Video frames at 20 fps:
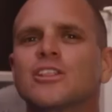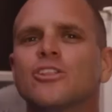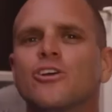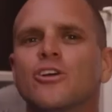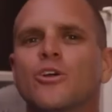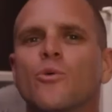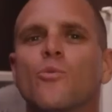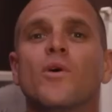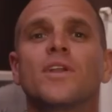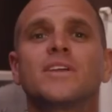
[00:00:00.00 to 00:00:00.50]

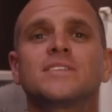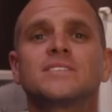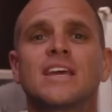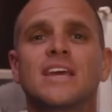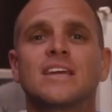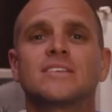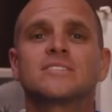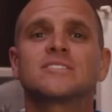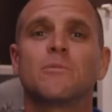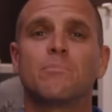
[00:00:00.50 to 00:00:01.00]
look at what it
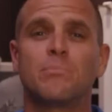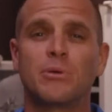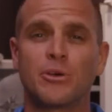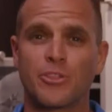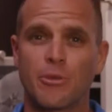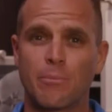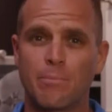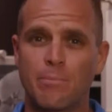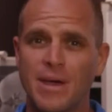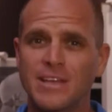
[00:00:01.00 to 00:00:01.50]
takes to build
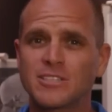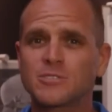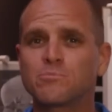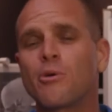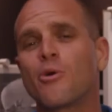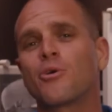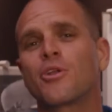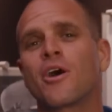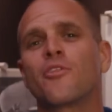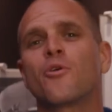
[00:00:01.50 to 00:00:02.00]
the best
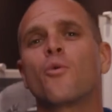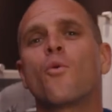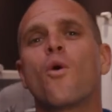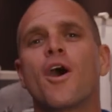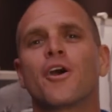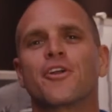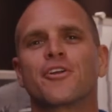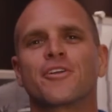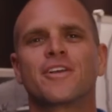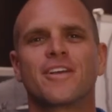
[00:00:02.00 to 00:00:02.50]
boat on the
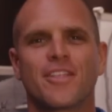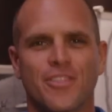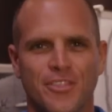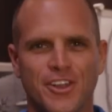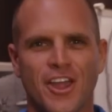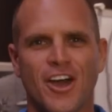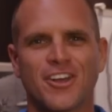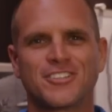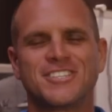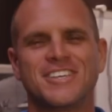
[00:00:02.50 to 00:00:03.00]
water, the
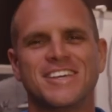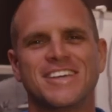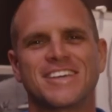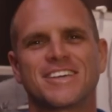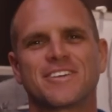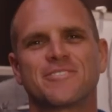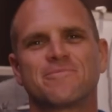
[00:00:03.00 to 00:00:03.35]
Nautique.